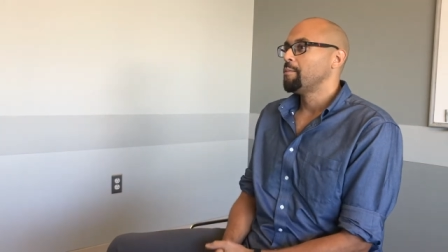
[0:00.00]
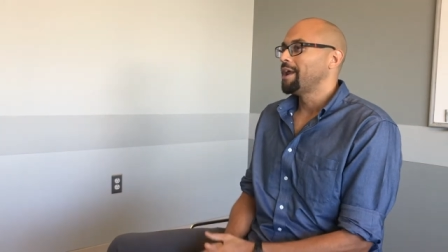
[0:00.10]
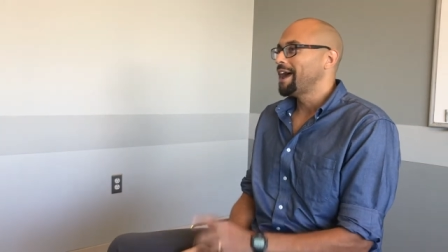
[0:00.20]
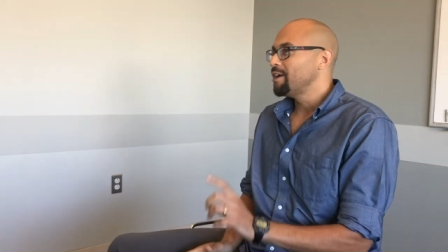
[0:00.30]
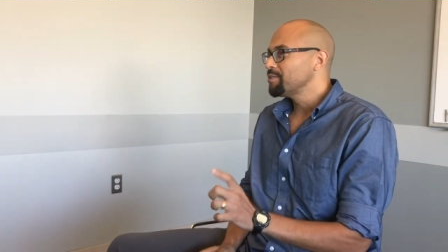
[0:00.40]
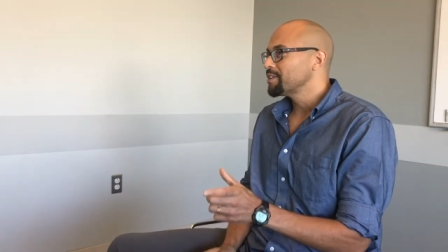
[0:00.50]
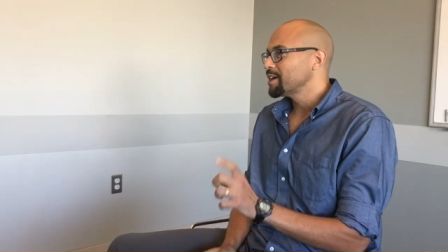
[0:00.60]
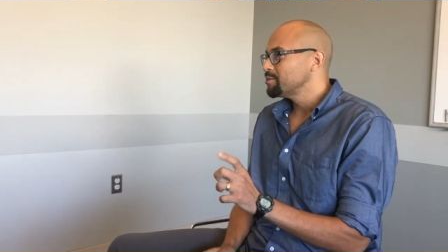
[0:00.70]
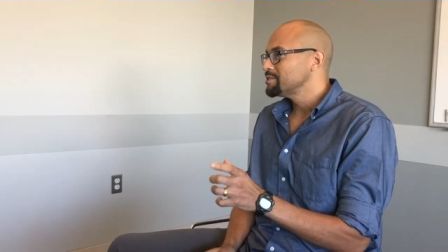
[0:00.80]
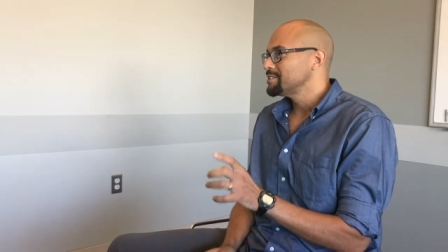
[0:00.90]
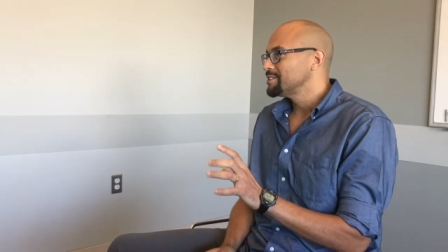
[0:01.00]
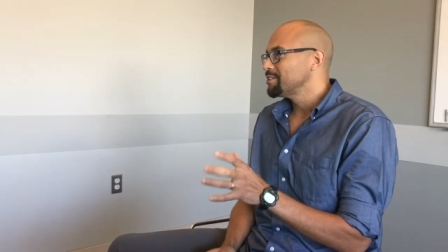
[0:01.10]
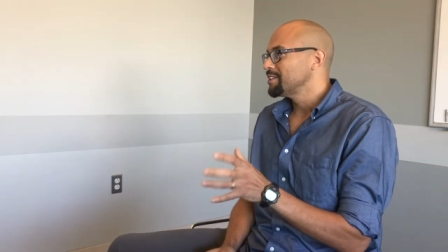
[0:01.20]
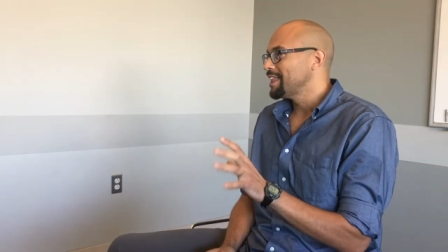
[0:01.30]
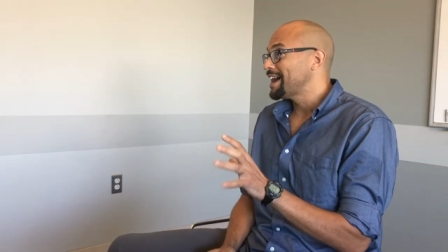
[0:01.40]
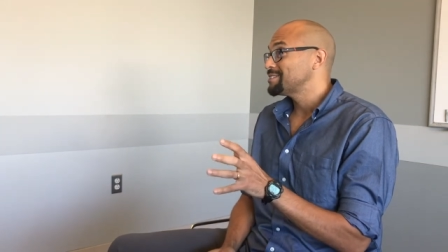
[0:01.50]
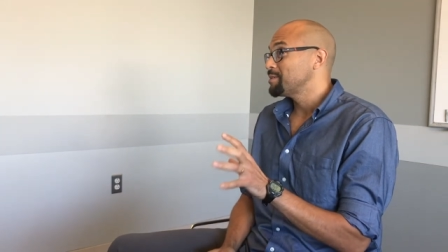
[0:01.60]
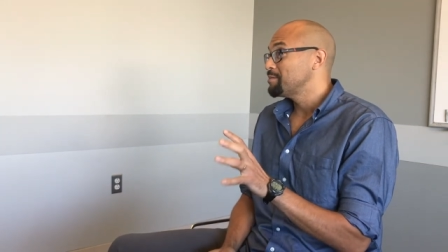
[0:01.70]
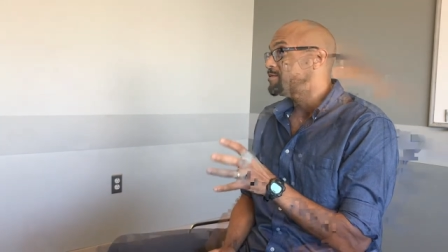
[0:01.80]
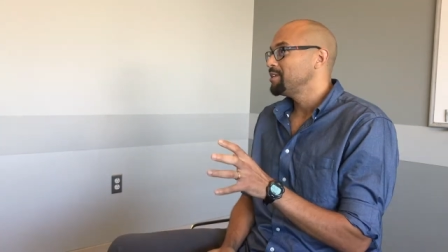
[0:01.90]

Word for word: But I don't think it was until the last maybe